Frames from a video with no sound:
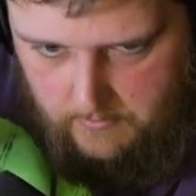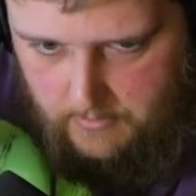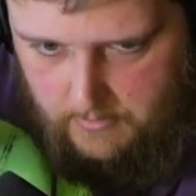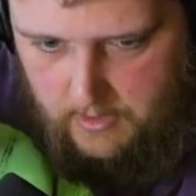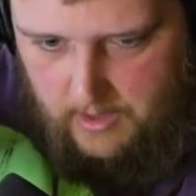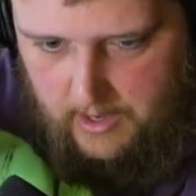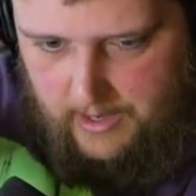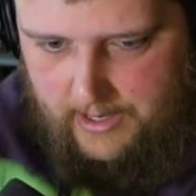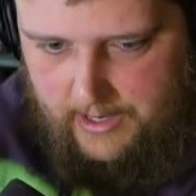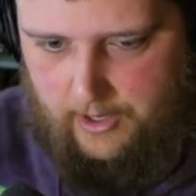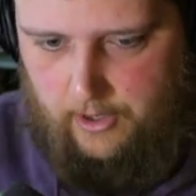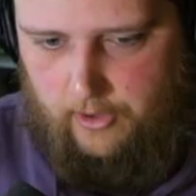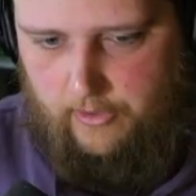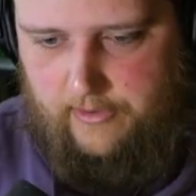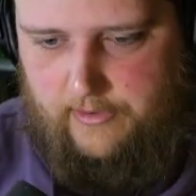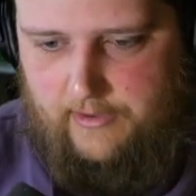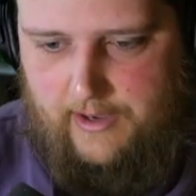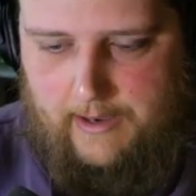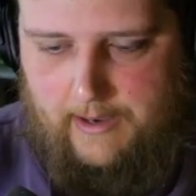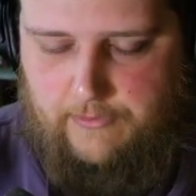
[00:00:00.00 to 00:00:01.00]
I did all the
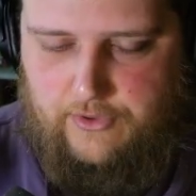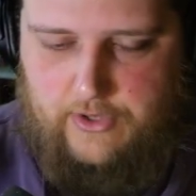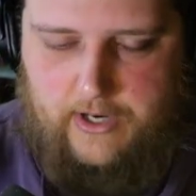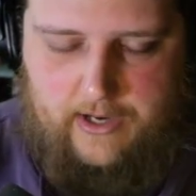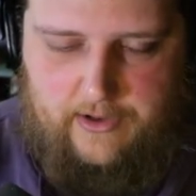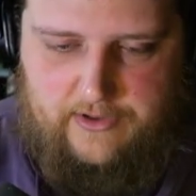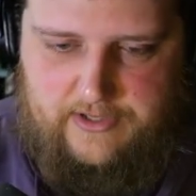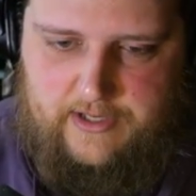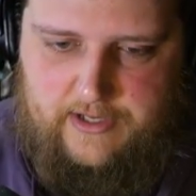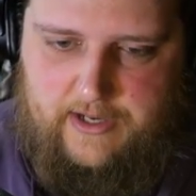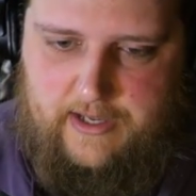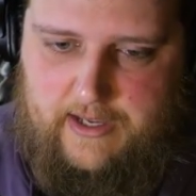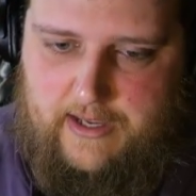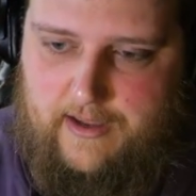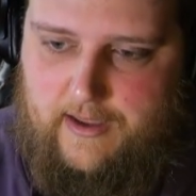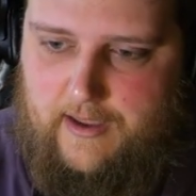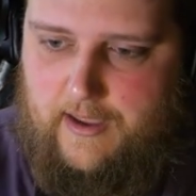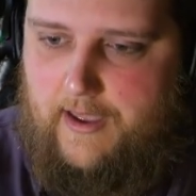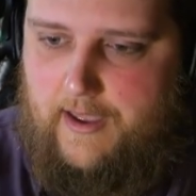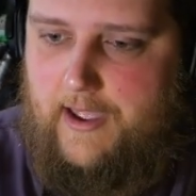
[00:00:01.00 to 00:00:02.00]
time trials on it,
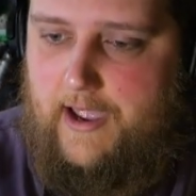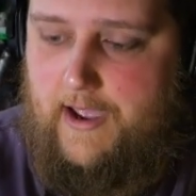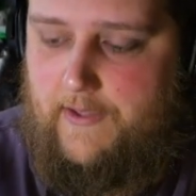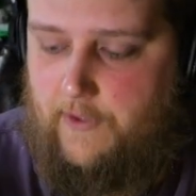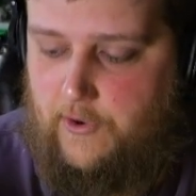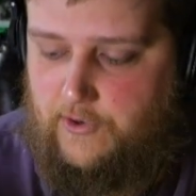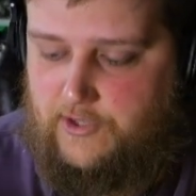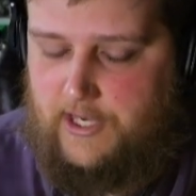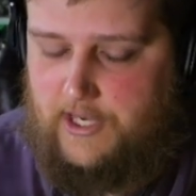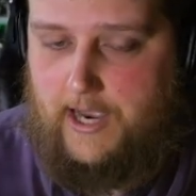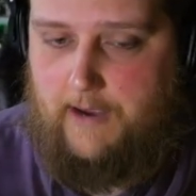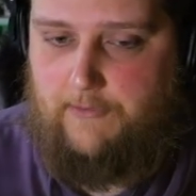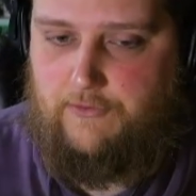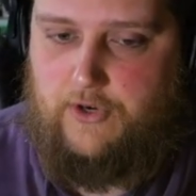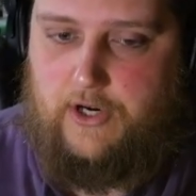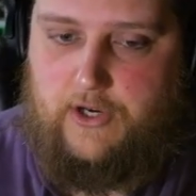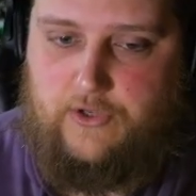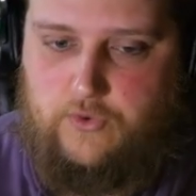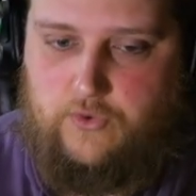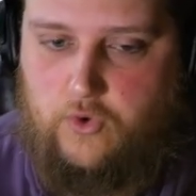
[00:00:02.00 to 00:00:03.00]
and those time
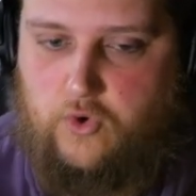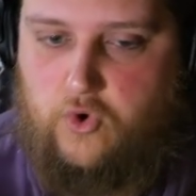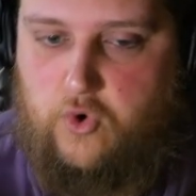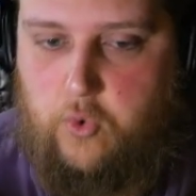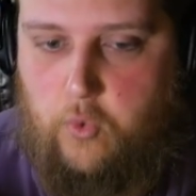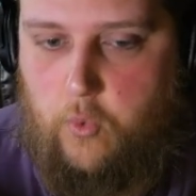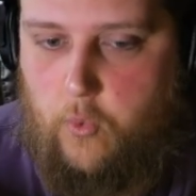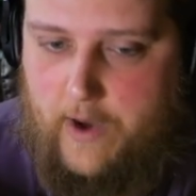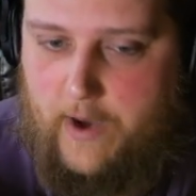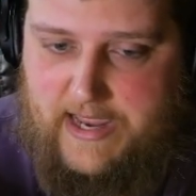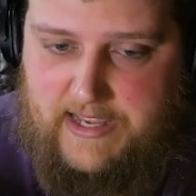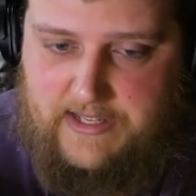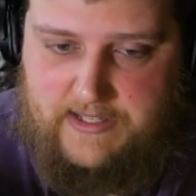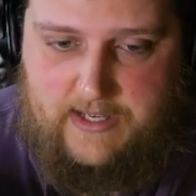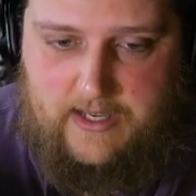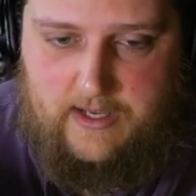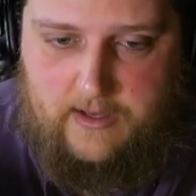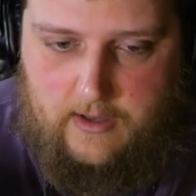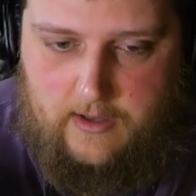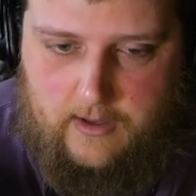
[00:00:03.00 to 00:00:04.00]
trials were
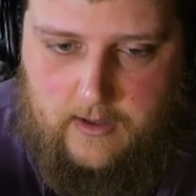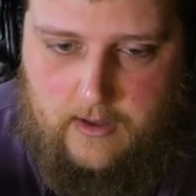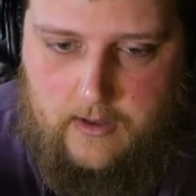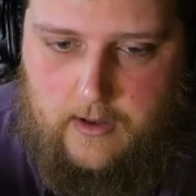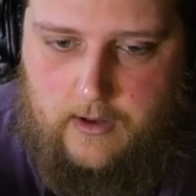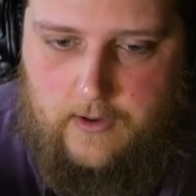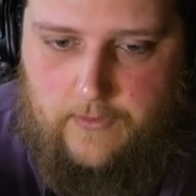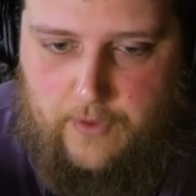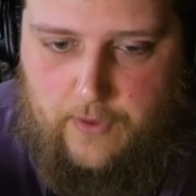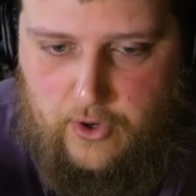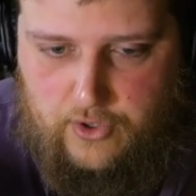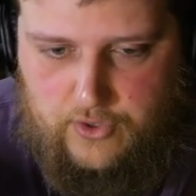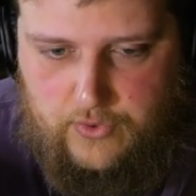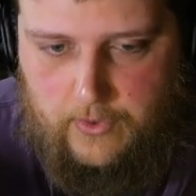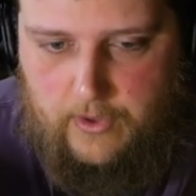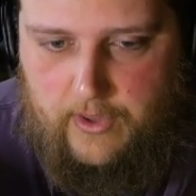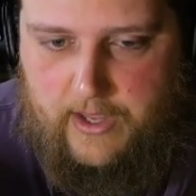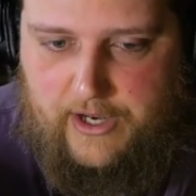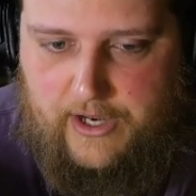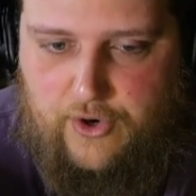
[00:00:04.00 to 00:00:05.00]
crazy. Those were
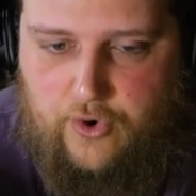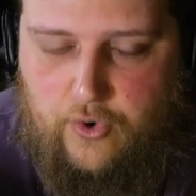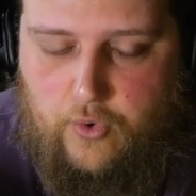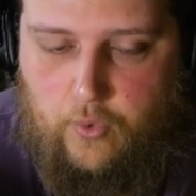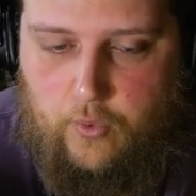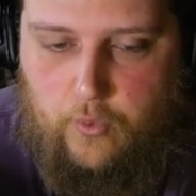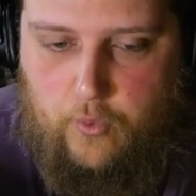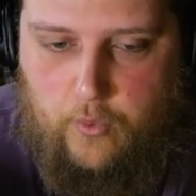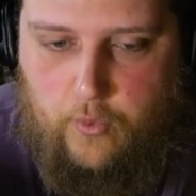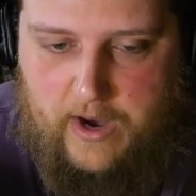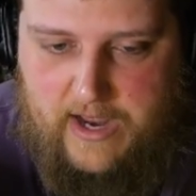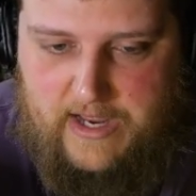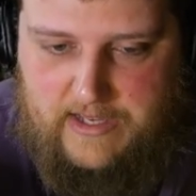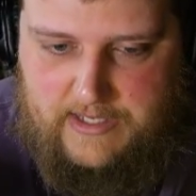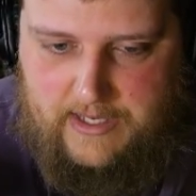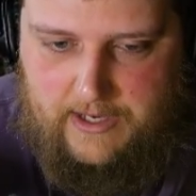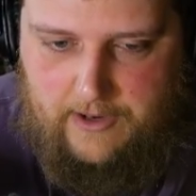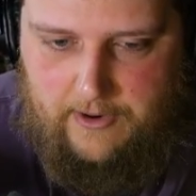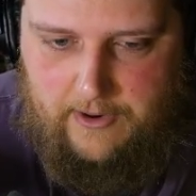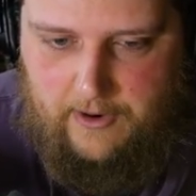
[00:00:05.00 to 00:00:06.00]
like crazy
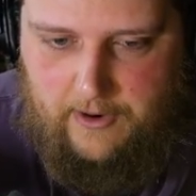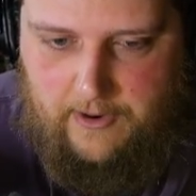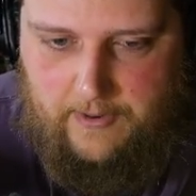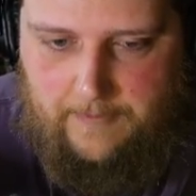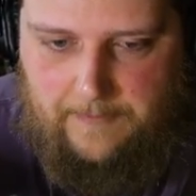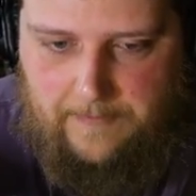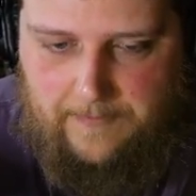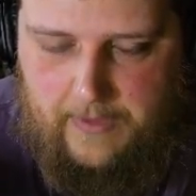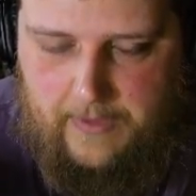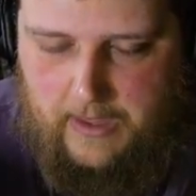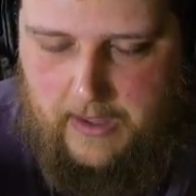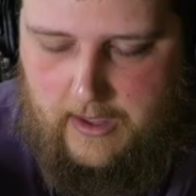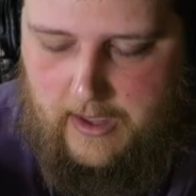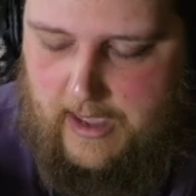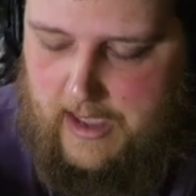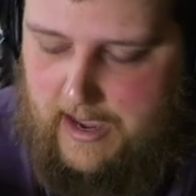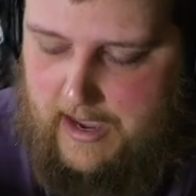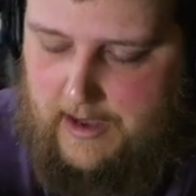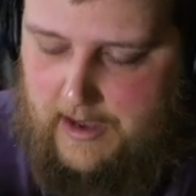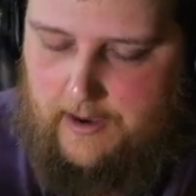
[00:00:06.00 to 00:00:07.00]
hard.
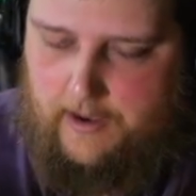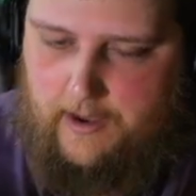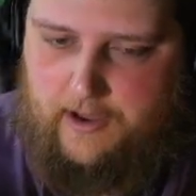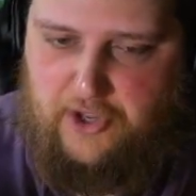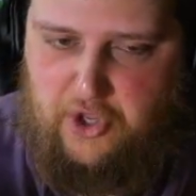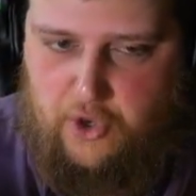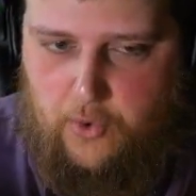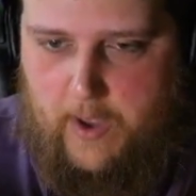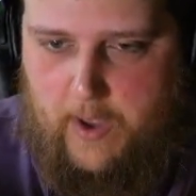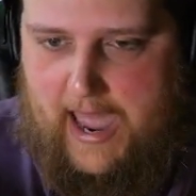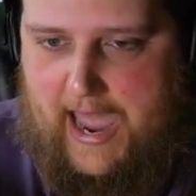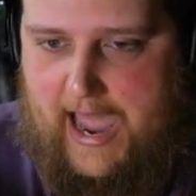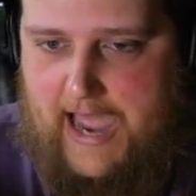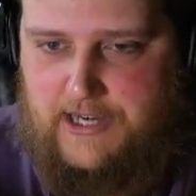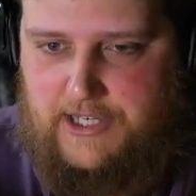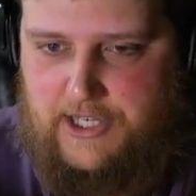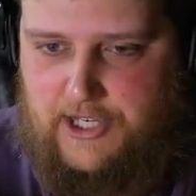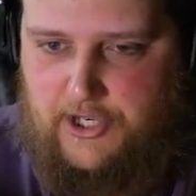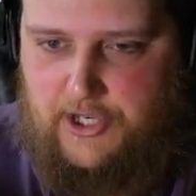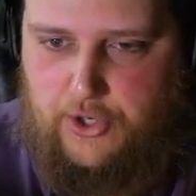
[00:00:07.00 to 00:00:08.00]
And you had
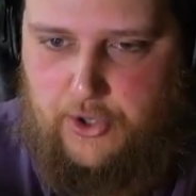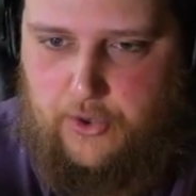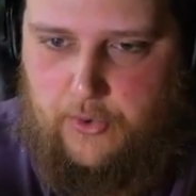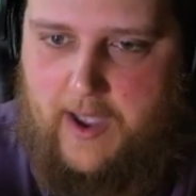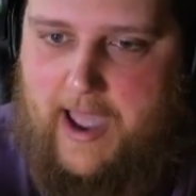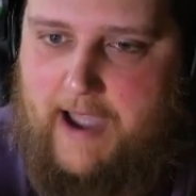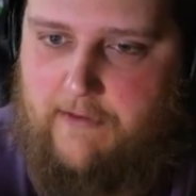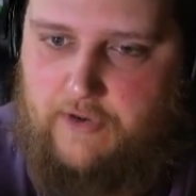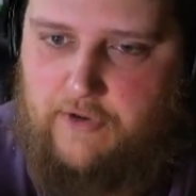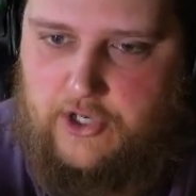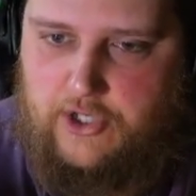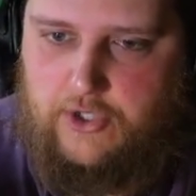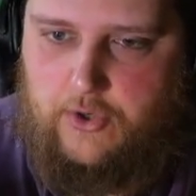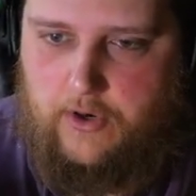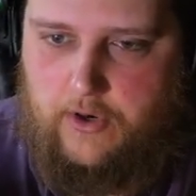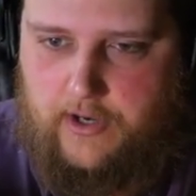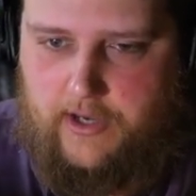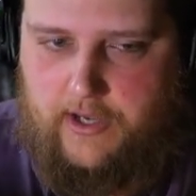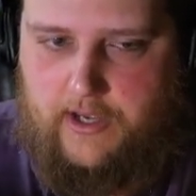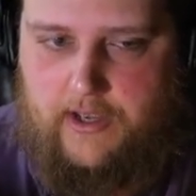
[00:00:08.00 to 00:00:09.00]
to do every
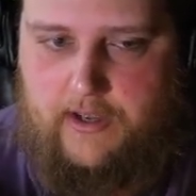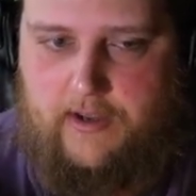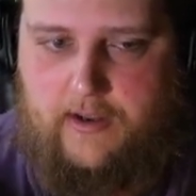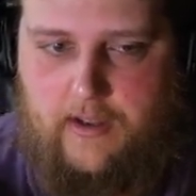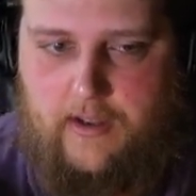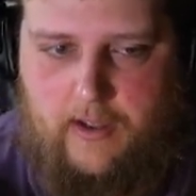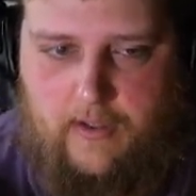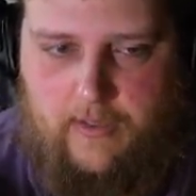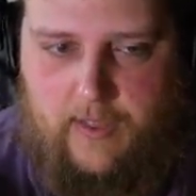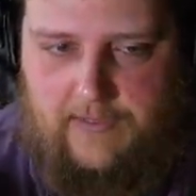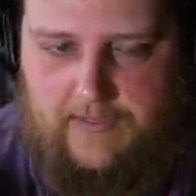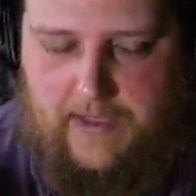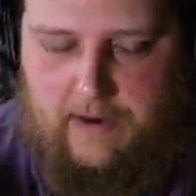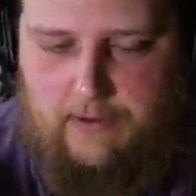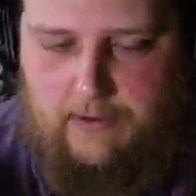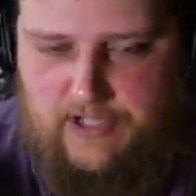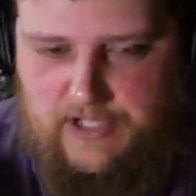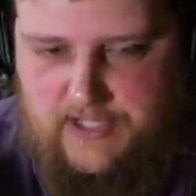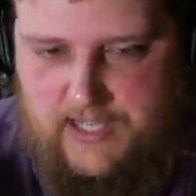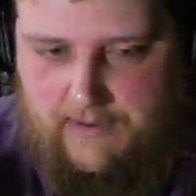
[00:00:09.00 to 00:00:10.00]
shortcut. Like there were
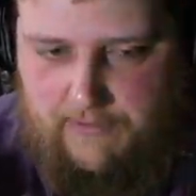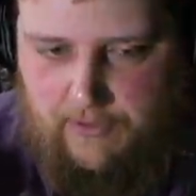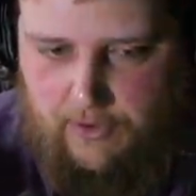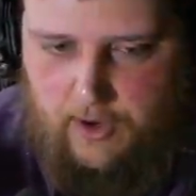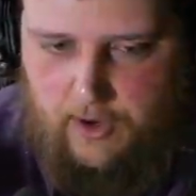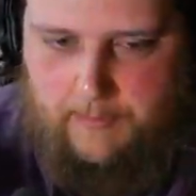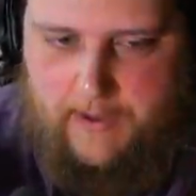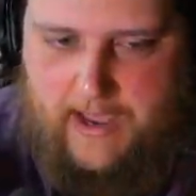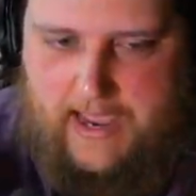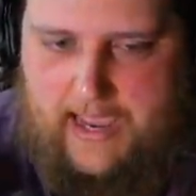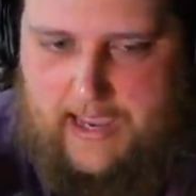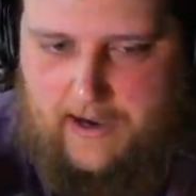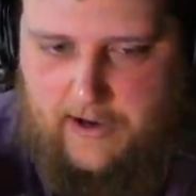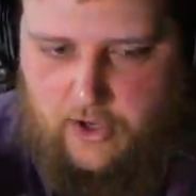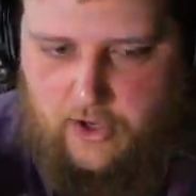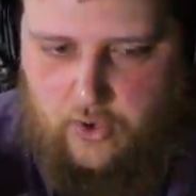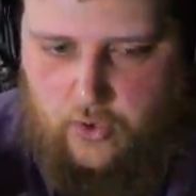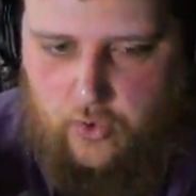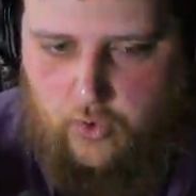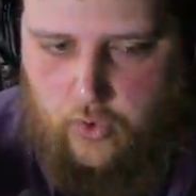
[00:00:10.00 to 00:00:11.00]
several of them I had to
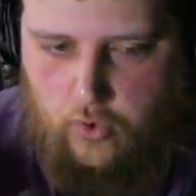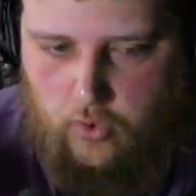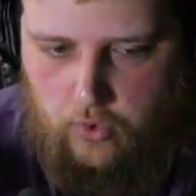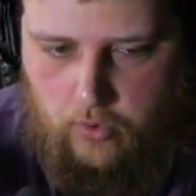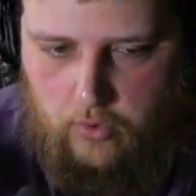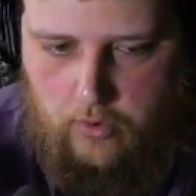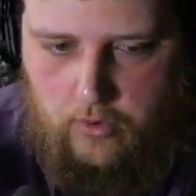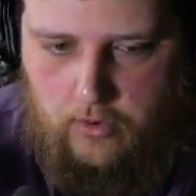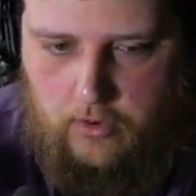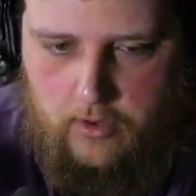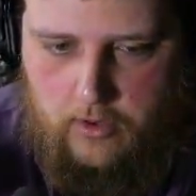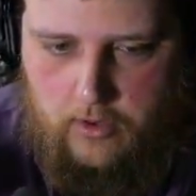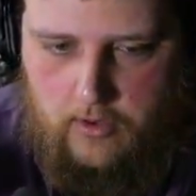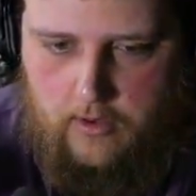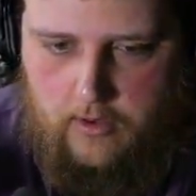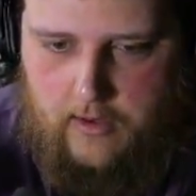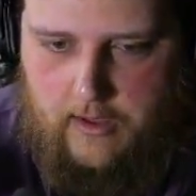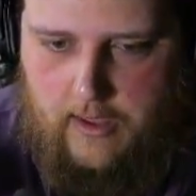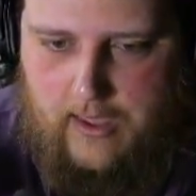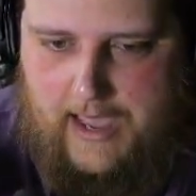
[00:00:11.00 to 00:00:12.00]
Google
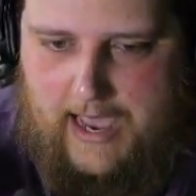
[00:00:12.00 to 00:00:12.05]
how